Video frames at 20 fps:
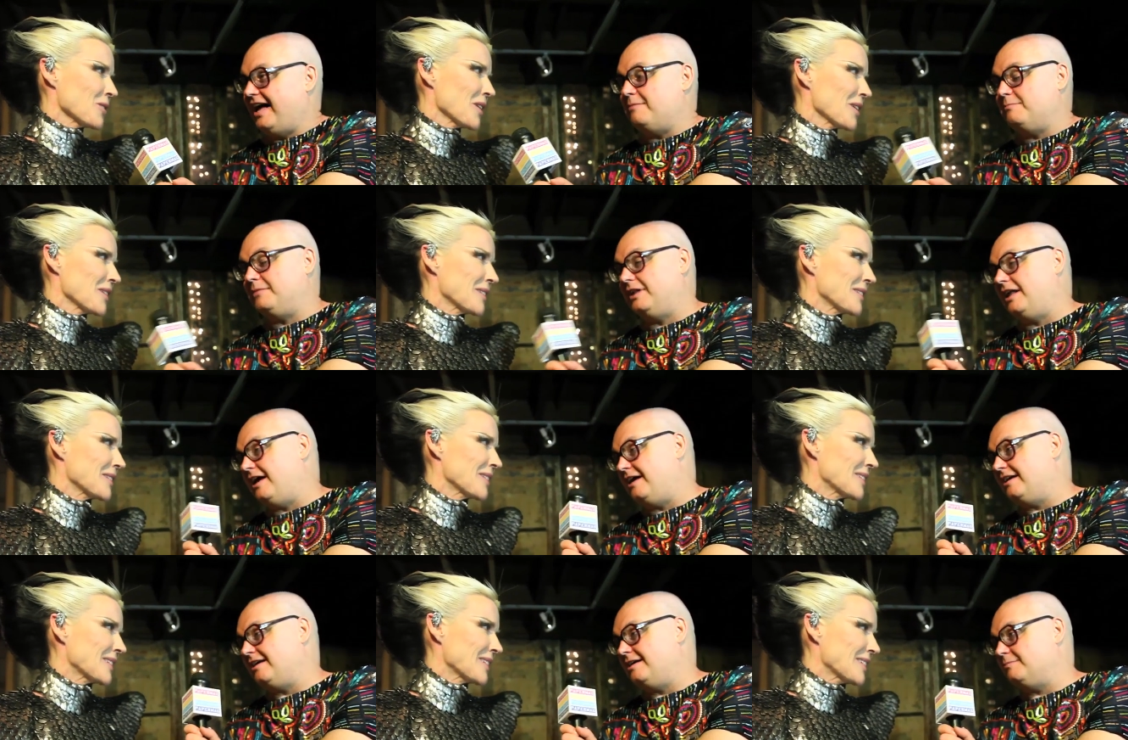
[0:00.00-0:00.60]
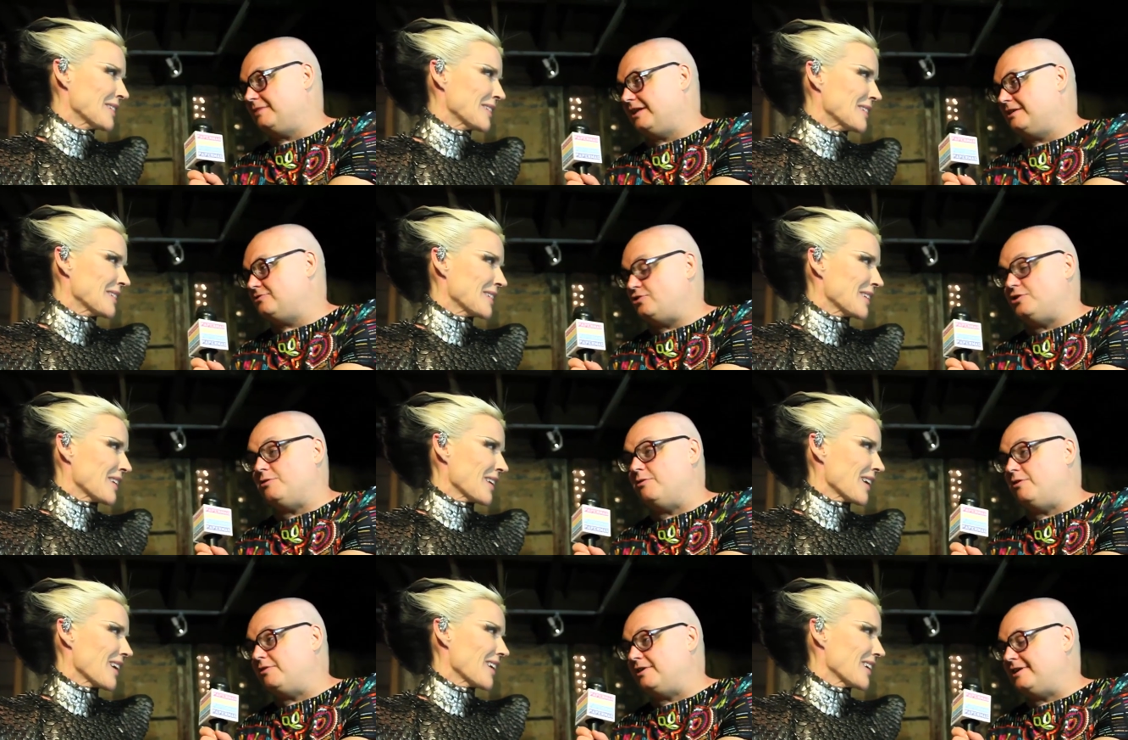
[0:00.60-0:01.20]
Speaker 1: I'm glad. I'm glad. Do
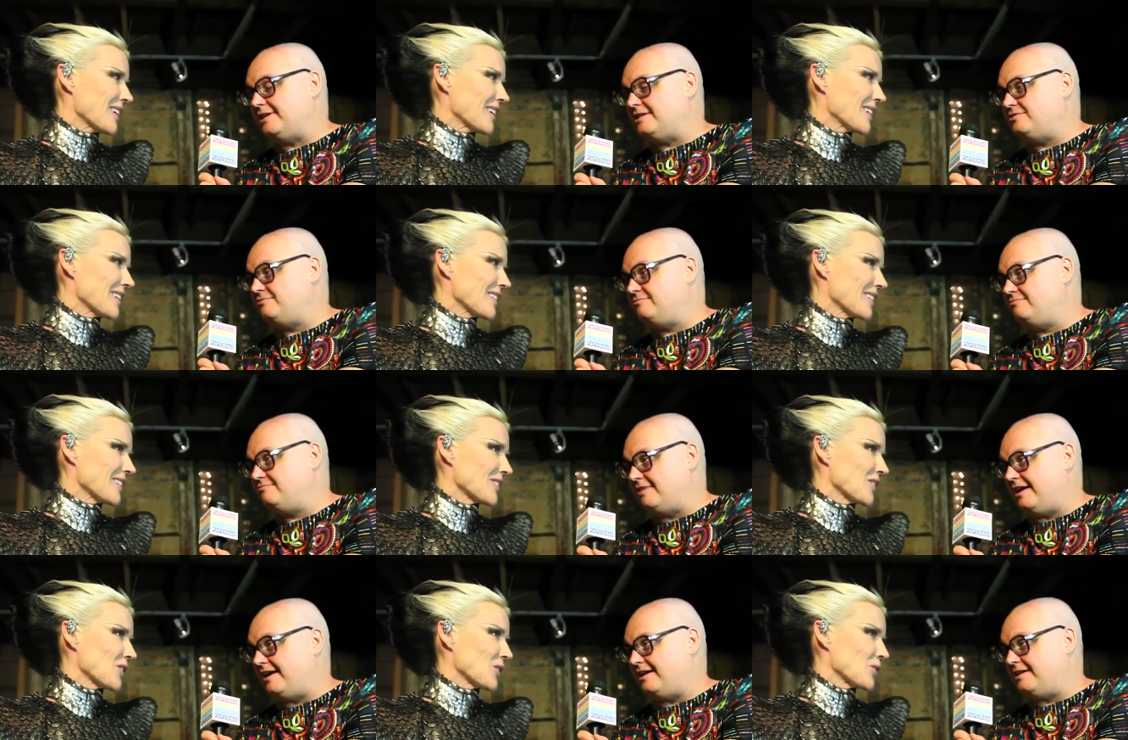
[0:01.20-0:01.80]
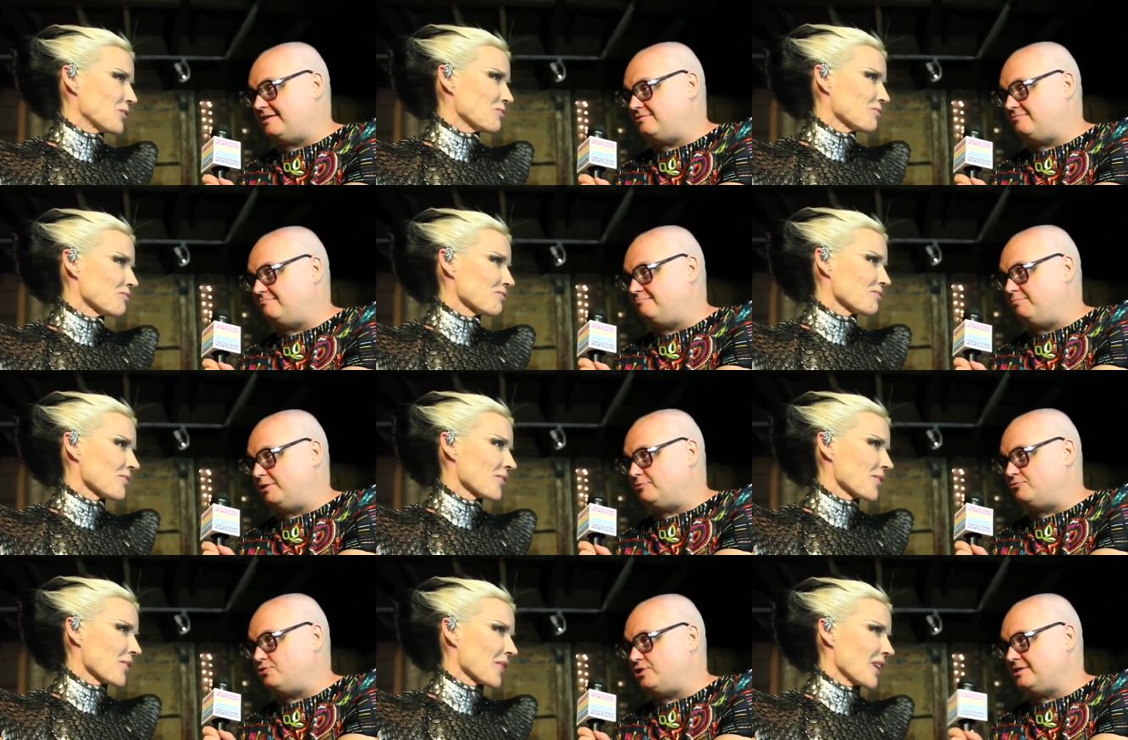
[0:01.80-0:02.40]
you own any any
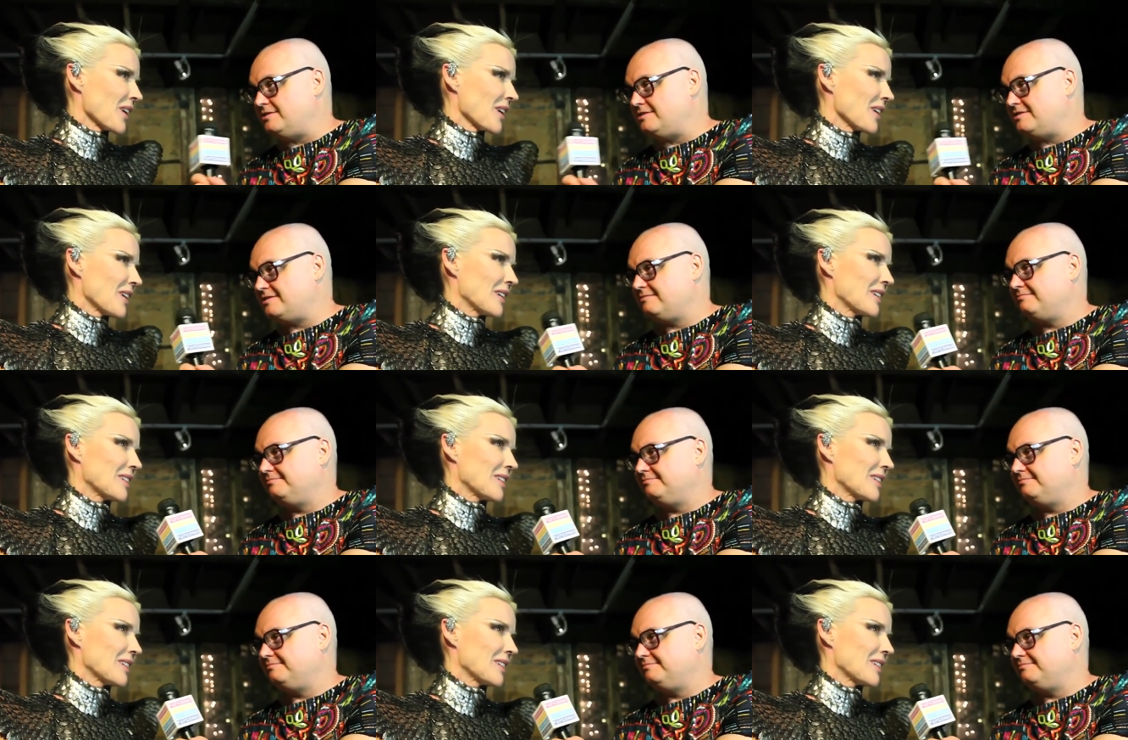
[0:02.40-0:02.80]
blue jeans?